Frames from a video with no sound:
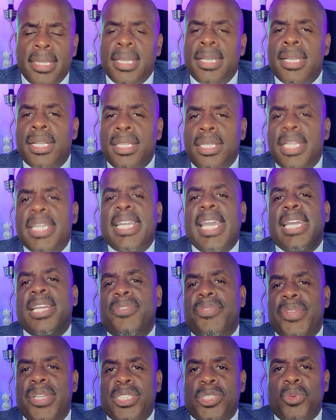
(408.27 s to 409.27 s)
Look at it
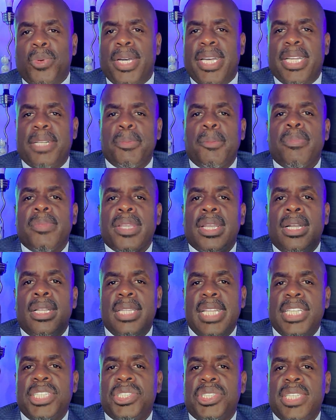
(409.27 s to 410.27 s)
this way.
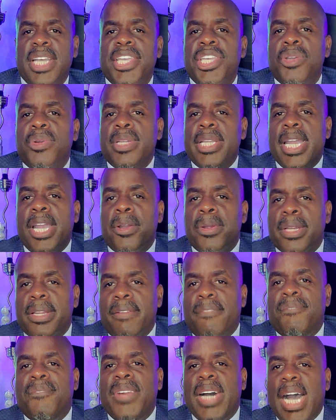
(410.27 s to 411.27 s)
Let's say you inherited
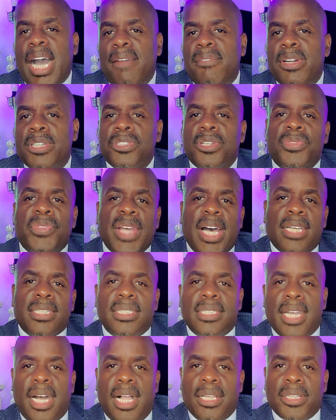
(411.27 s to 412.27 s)

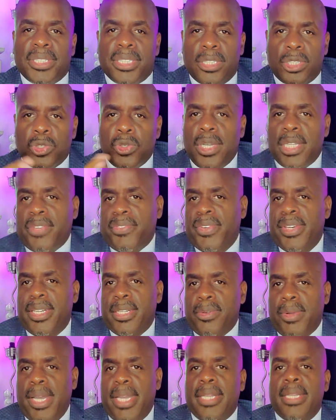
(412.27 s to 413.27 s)
$500,000 in a trust fund,
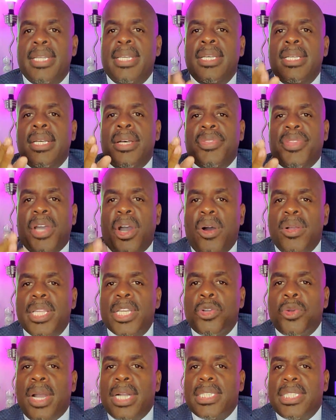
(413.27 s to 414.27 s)
right? The only
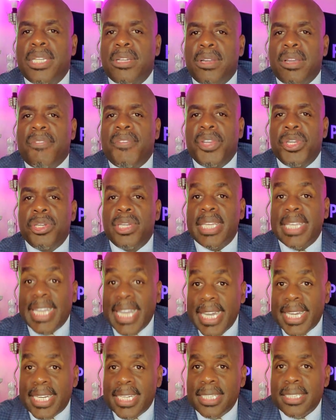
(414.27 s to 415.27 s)
criteria for you to
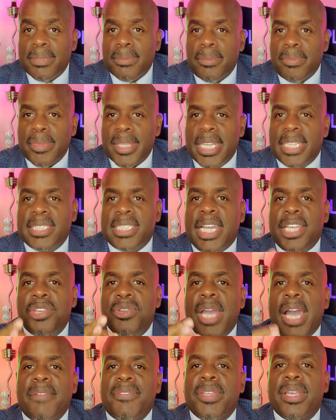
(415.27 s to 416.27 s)
get it is that you
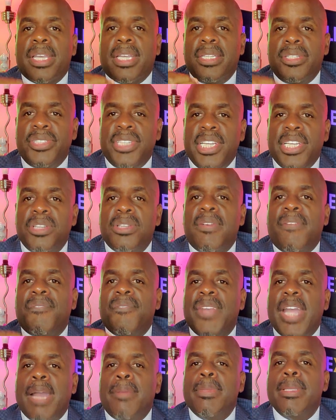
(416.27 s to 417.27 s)
have to continue the
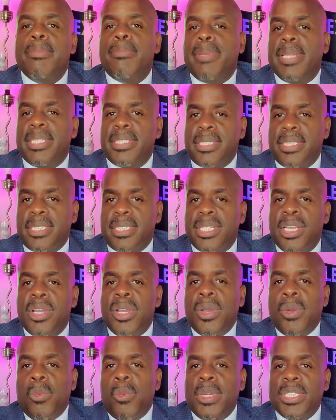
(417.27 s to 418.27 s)
family business,
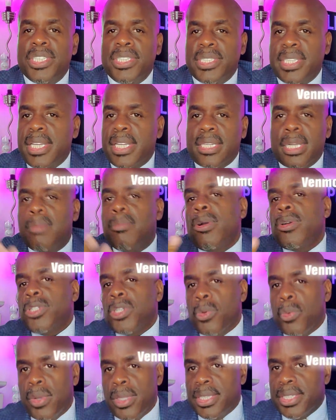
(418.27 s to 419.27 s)
which is in
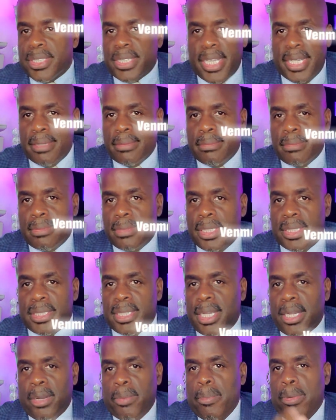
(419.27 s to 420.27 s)
commercial real estate. Let's
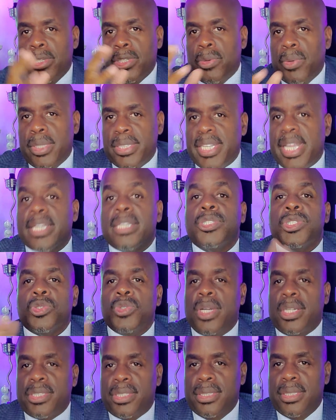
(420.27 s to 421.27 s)
say commercial real estate
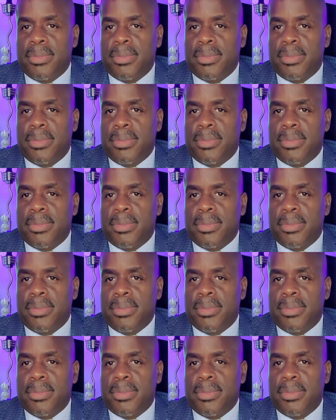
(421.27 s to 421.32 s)
construction.